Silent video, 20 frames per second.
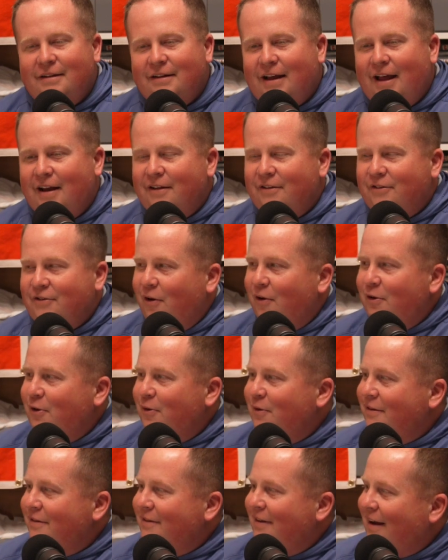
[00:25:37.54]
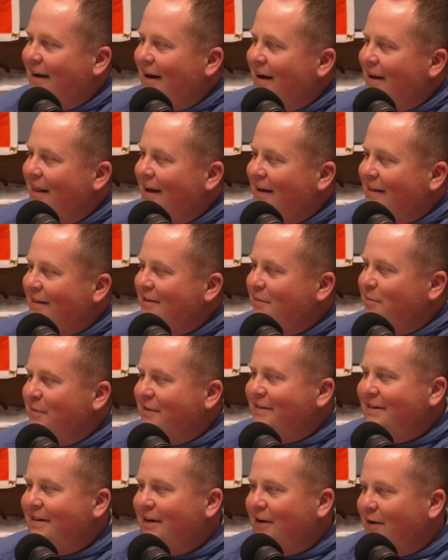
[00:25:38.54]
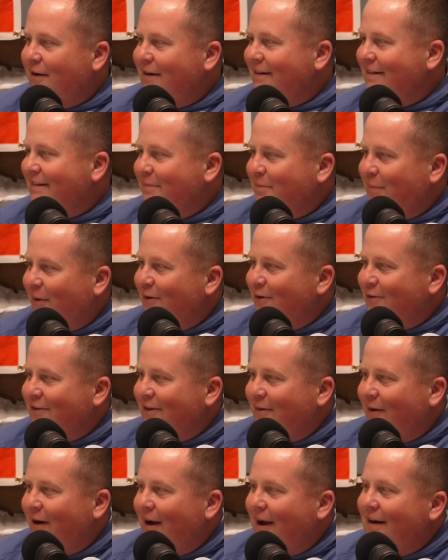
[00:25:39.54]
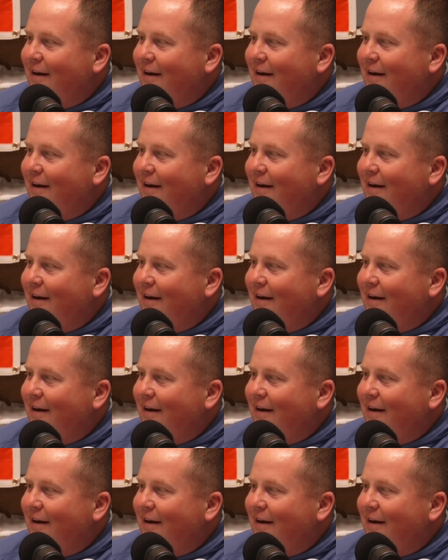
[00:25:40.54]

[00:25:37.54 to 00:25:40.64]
kind of saw you as kind of like this mysterious person, right?